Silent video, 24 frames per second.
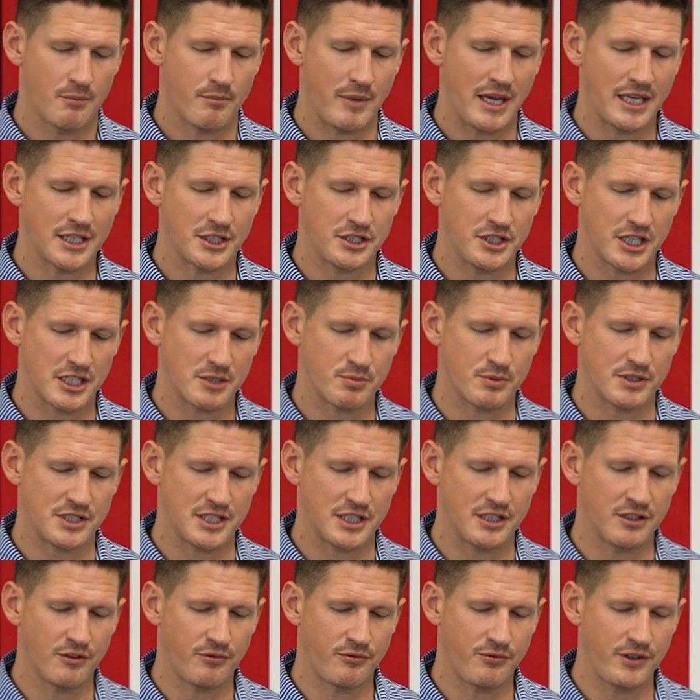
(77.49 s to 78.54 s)
make adjustments
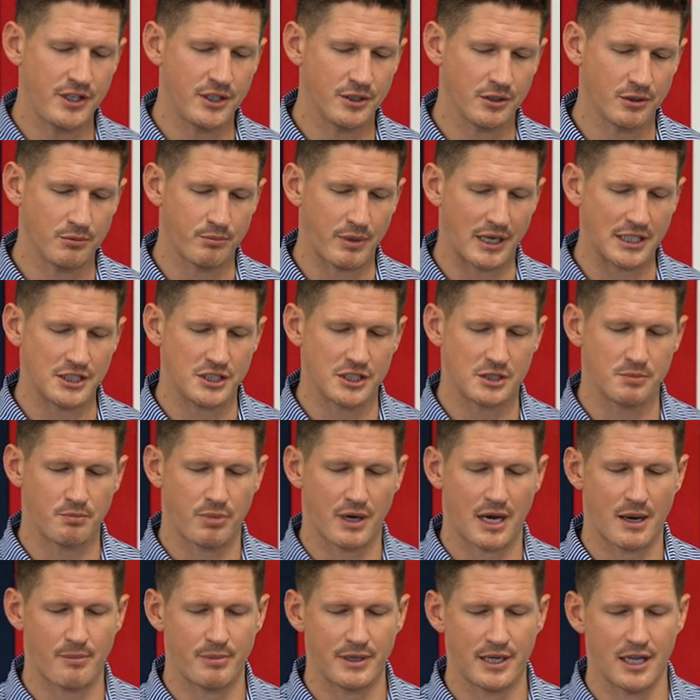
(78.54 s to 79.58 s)
in the field by just
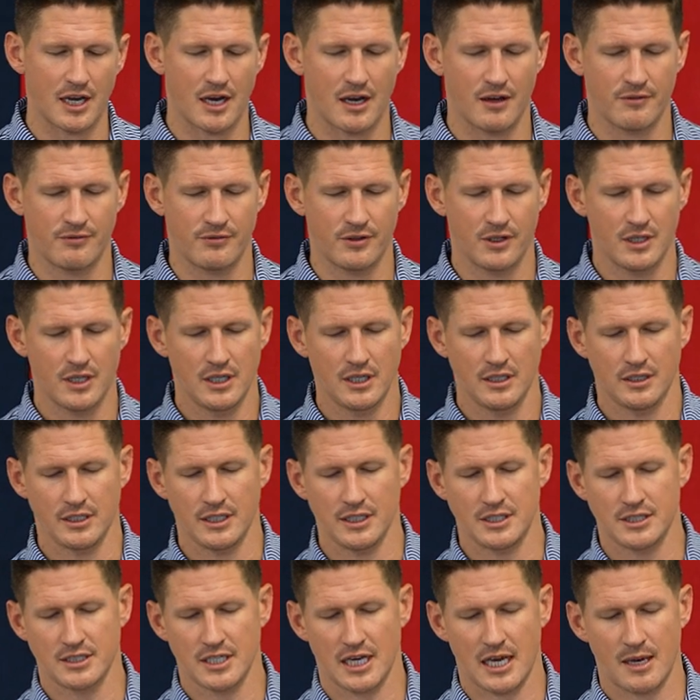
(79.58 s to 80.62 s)
popping off
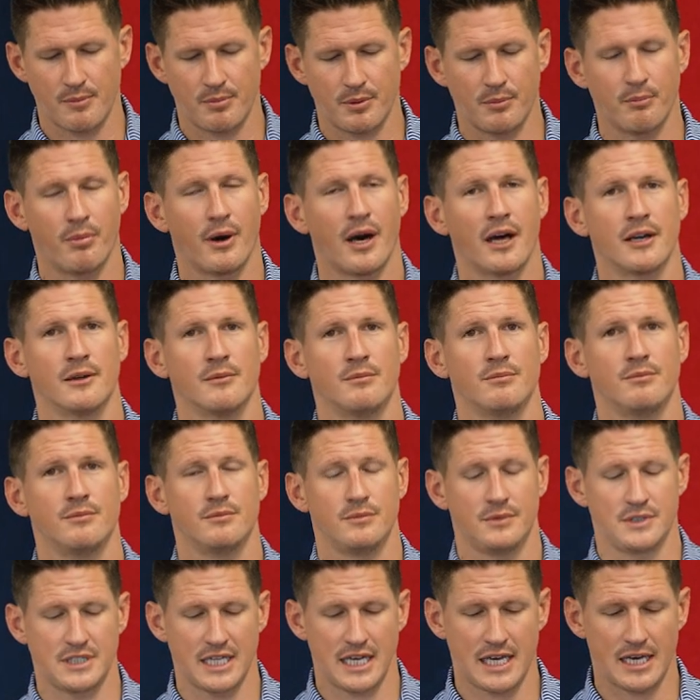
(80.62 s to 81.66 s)
these top and bottom
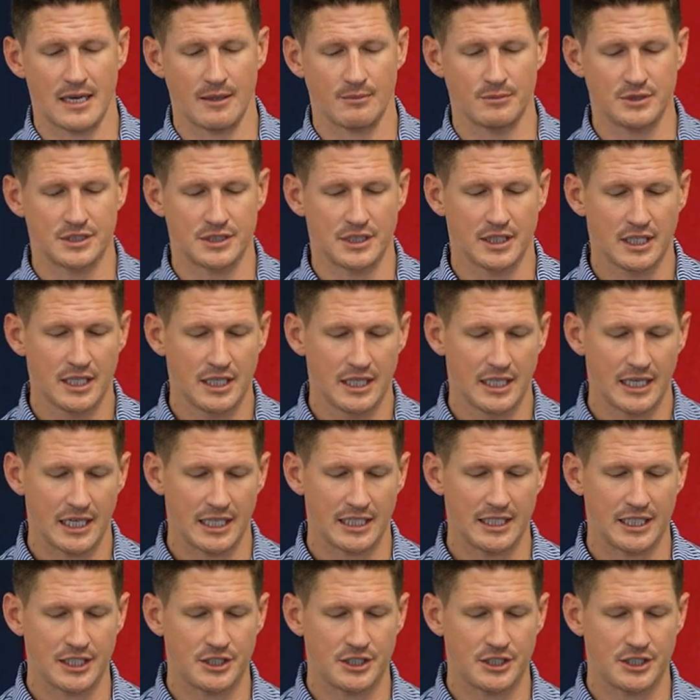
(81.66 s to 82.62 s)
tabs and